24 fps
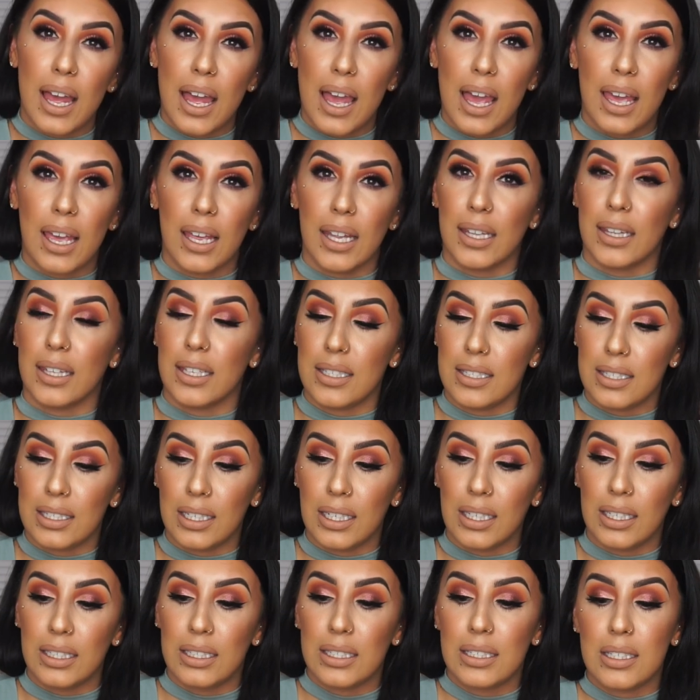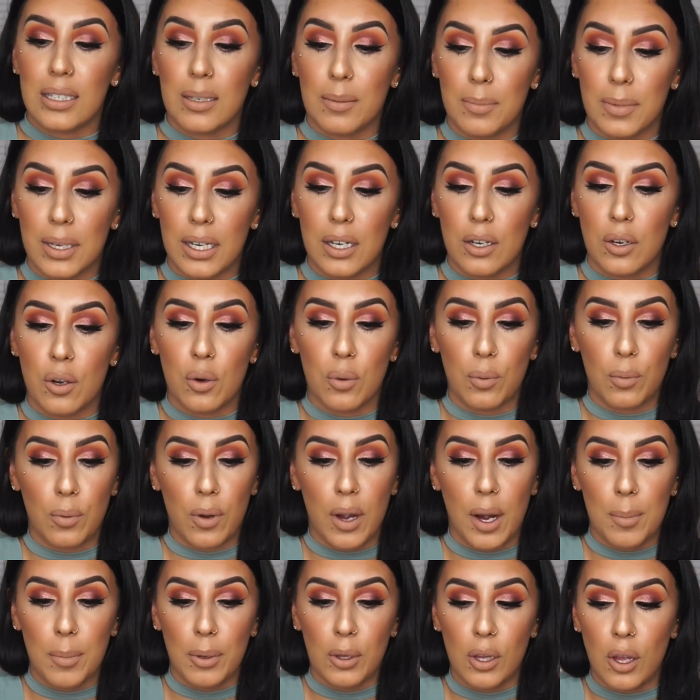and listening to me
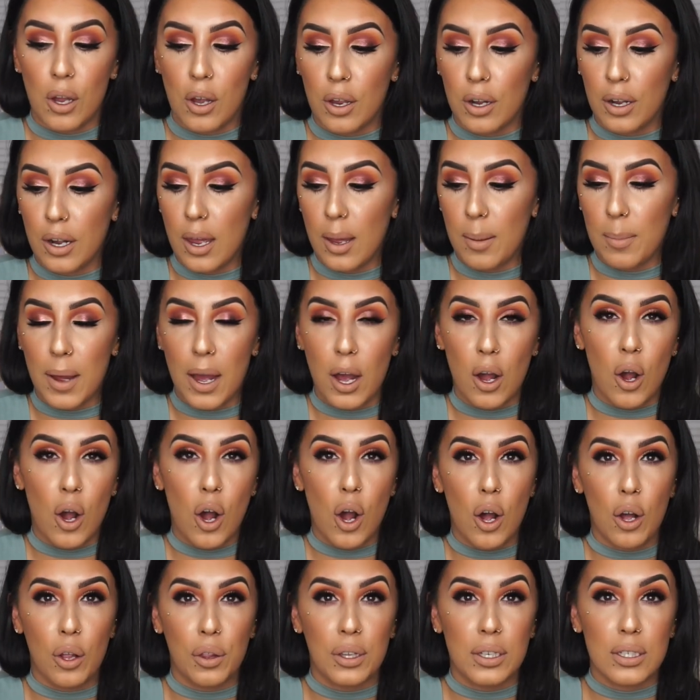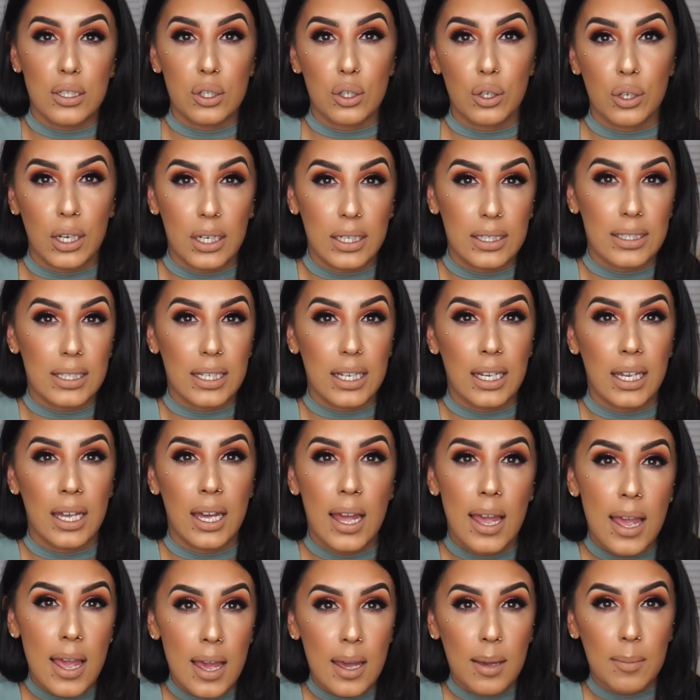ramble on about all this crazy
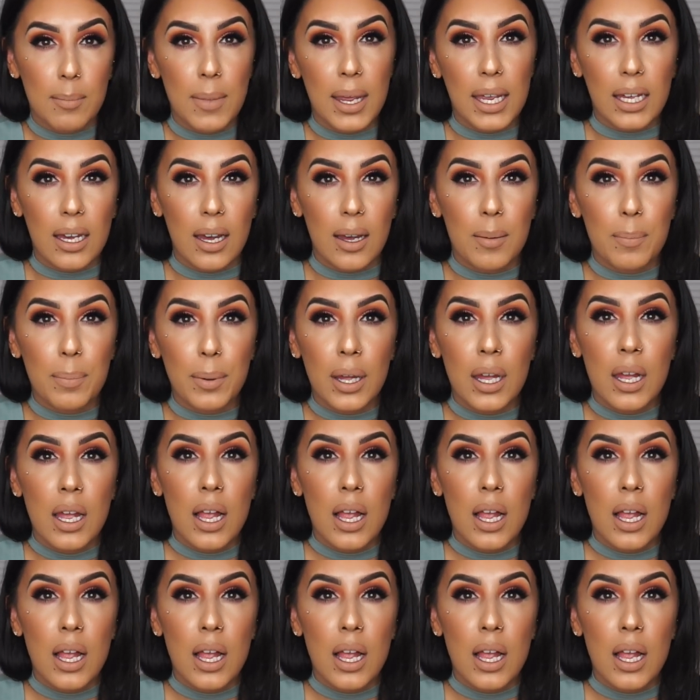makeup